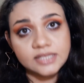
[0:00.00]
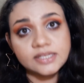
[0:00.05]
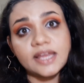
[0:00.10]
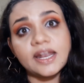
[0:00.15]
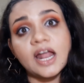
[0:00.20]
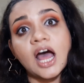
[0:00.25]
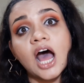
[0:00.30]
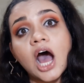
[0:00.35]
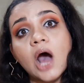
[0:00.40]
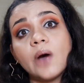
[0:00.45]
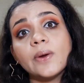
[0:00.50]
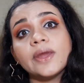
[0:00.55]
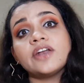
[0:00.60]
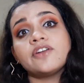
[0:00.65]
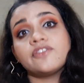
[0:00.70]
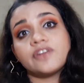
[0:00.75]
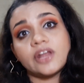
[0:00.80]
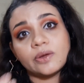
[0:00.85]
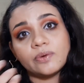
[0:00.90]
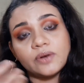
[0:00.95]
things and
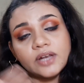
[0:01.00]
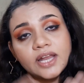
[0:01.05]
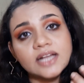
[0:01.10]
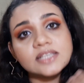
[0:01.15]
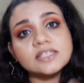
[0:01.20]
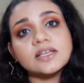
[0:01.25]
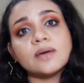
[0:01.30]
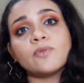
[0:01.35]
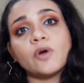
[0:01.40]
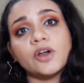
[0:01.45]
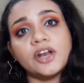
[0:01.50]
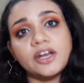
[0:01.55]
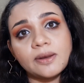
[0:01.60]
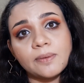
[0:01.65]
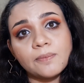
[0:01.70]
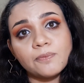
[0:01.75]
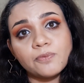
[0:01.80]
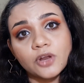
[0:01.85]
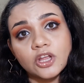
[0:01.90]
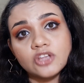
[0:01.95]
how it regulates our
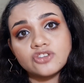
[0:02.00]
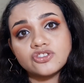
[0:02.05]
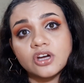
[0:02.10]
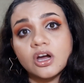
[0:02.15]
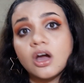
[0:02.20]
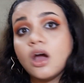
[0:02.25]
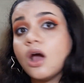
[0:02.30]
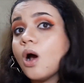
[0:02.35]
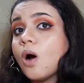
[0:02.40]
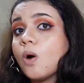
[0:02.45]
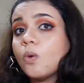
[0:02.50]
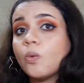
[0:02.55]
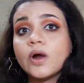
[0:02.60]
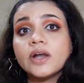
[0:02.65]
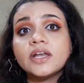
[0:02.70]
body temperature,